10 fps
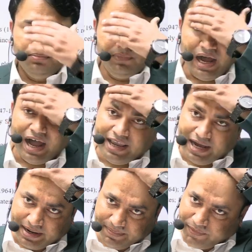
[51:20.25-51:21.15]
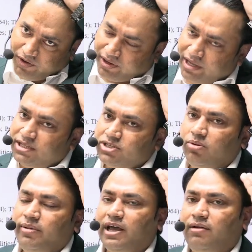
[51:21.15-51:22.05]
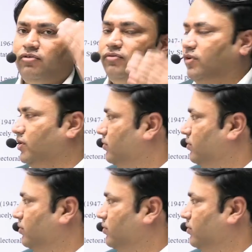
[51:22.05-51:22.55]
IR. Okay, this will be helpful for you.